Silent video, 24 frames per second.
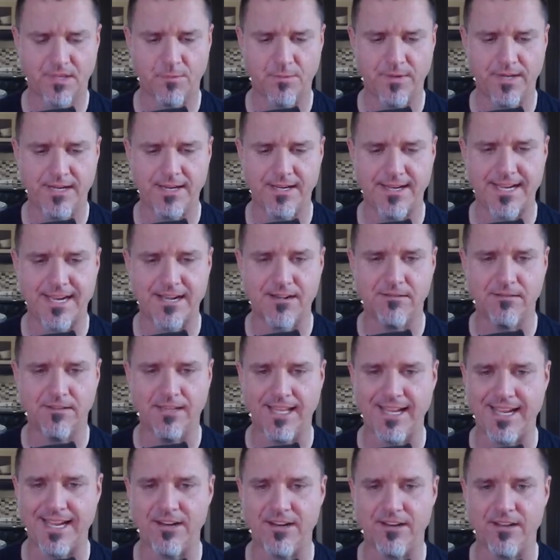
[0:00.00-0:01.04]
When in doubt,
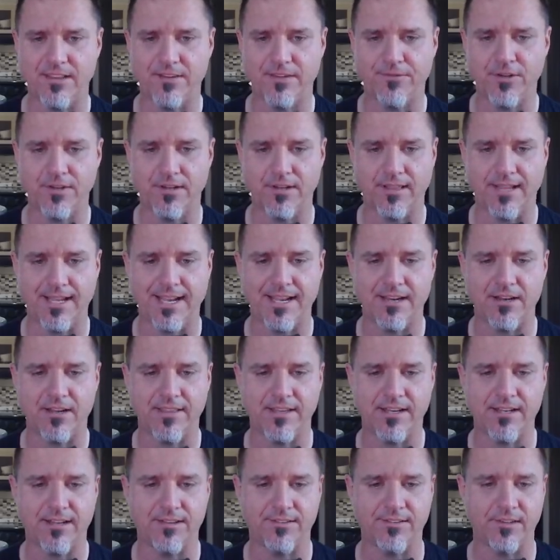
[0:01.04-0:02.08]
land on the
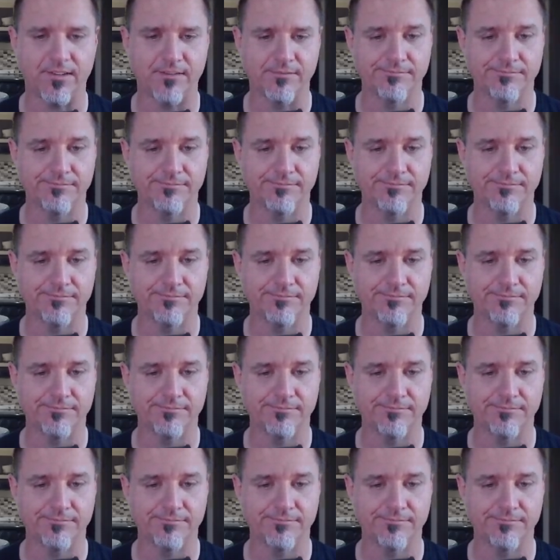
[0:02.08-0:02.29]
tussock,